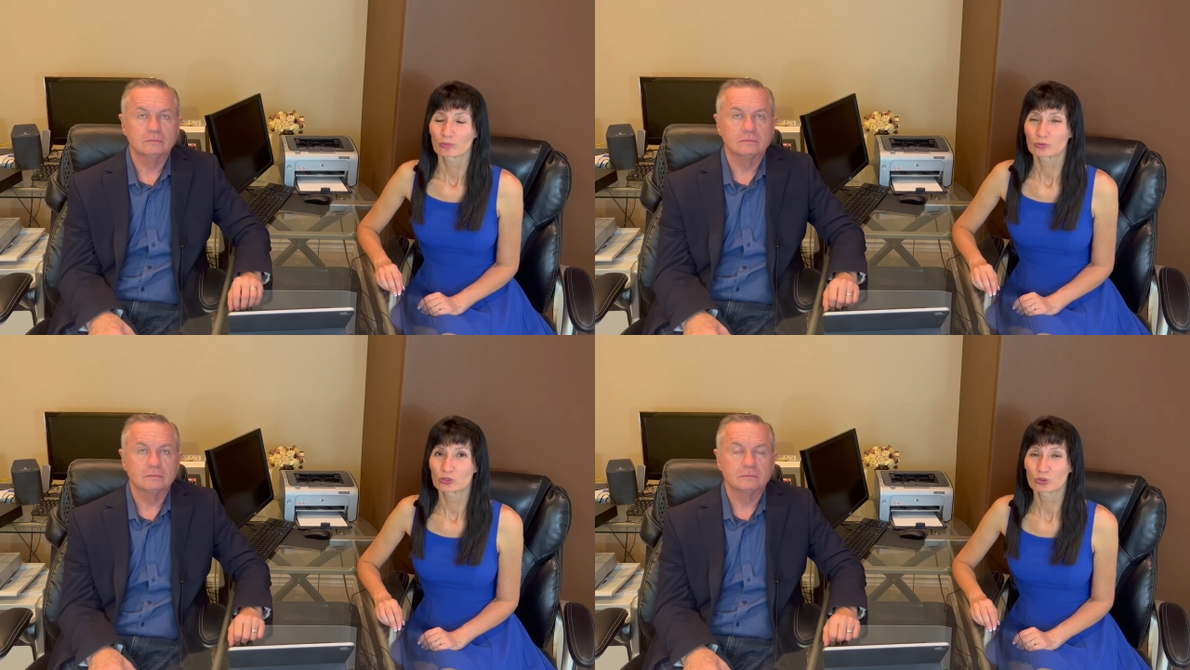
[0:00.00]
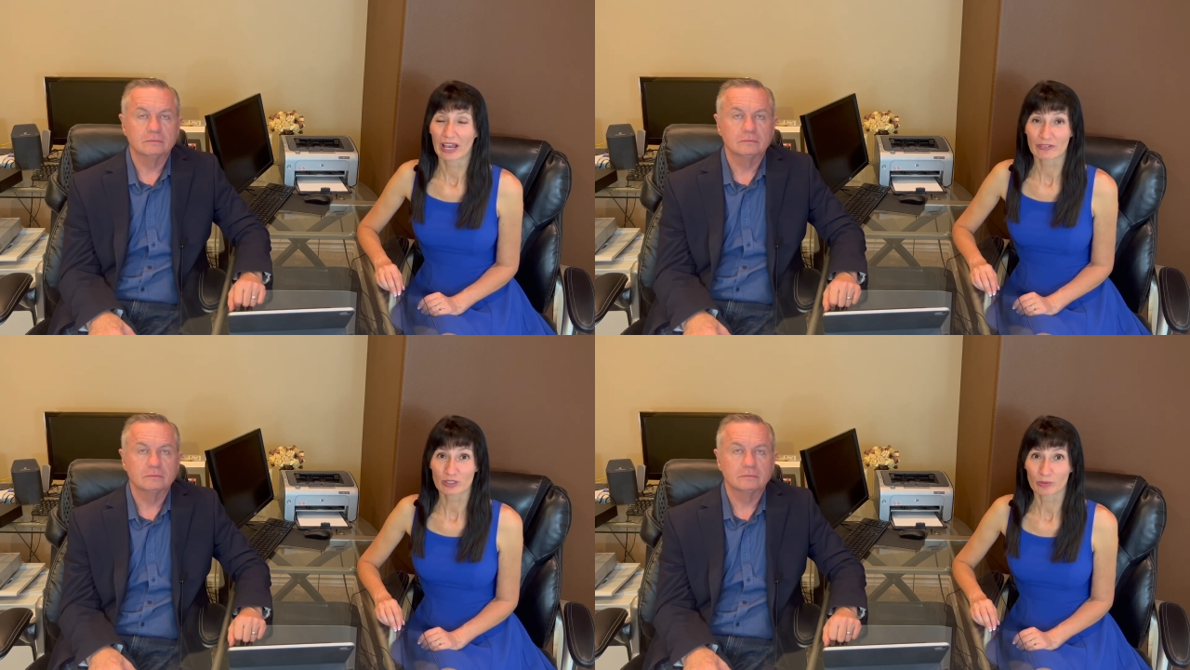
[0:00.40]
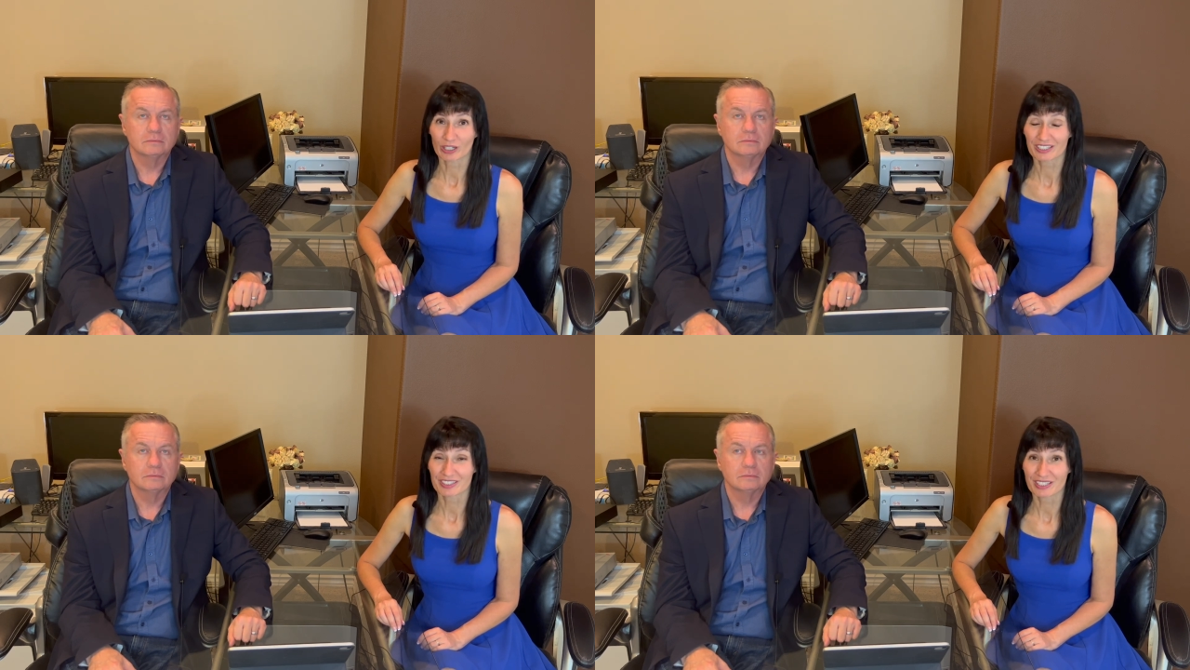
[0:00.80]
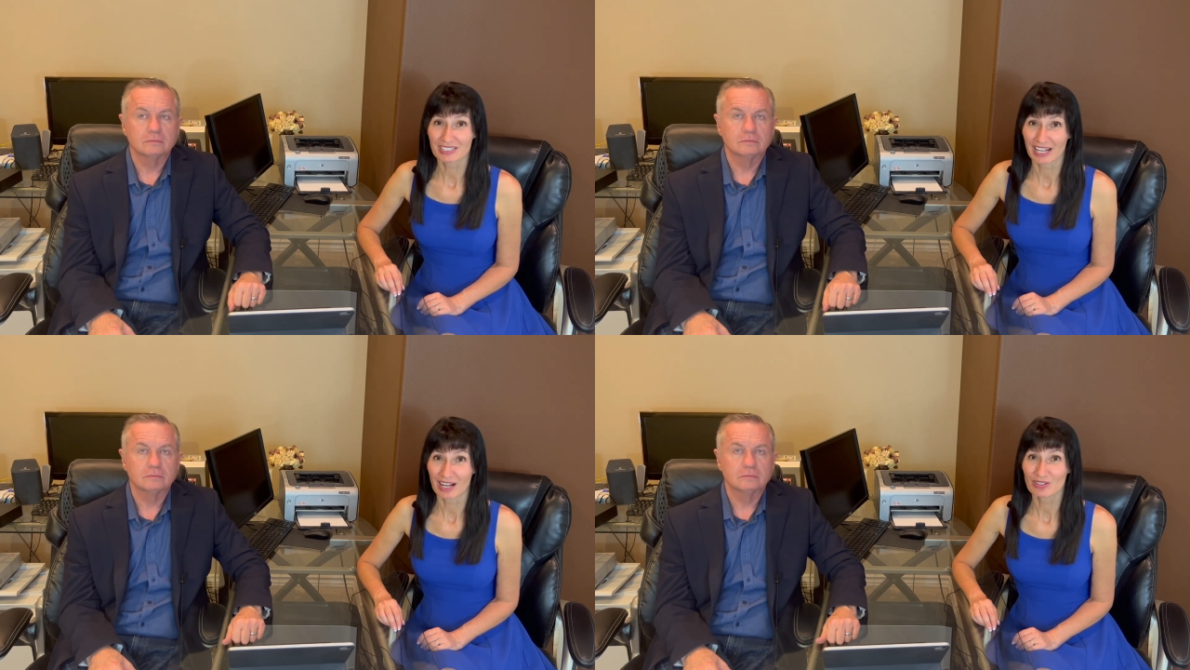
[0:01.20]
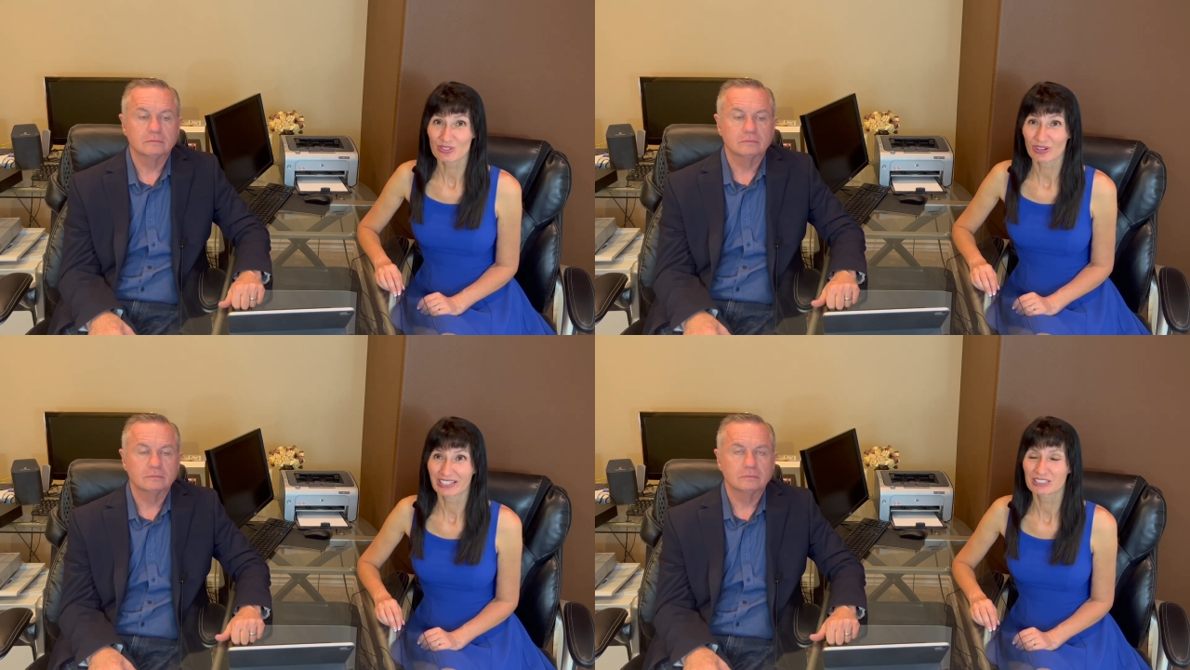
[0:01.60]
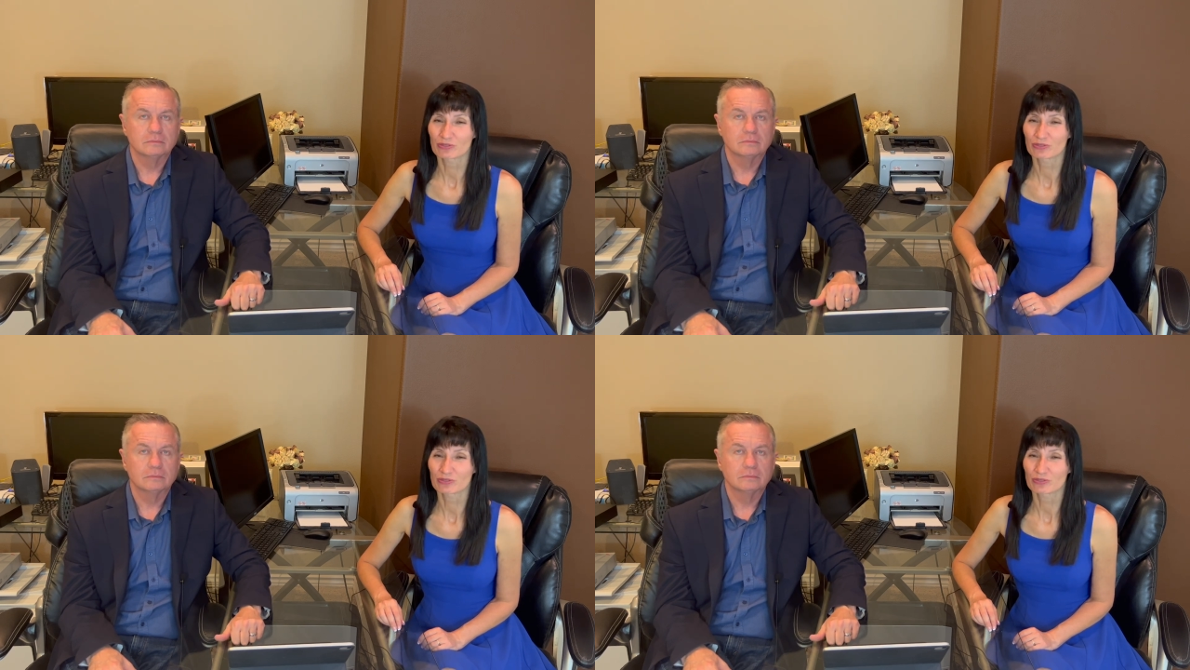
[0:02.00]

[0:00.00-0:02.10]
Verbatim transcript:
Speaker 1: do aftermarket things the house, right?